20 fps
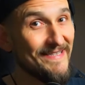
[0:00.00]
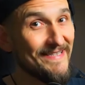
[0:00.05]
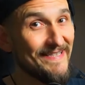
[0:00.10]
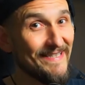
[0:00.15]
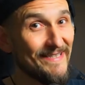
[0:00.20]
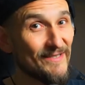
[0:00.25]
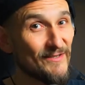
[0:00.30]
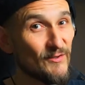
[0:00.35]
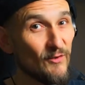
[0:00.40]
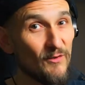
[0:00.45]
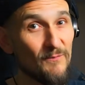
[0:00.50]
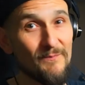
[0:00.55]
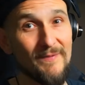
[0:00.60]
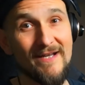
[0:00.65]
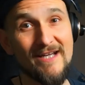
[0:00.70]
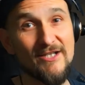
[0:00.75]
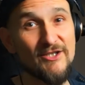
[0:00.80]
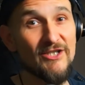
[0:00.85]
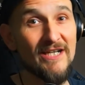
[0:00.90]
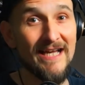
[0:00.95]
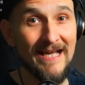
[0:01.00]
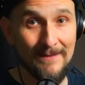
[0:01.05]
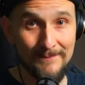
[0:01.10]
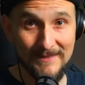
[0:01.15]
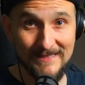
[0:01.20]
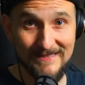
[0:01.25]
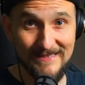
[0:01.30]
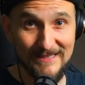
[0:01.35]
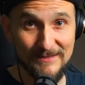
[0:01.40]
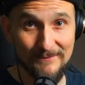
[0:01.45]
And that one brings in
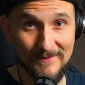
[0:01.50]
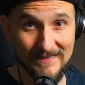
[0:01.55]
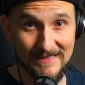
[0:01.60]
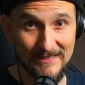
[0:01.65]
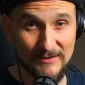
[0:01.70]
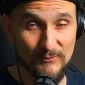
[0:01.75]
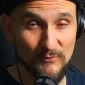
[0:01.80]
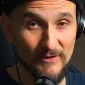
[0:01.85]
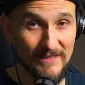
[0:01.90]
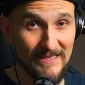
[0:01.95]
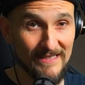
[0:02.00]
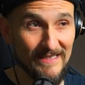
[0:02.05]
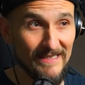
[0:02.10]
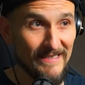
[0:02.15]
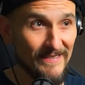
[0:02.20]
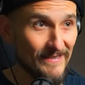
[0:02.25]
35 silver.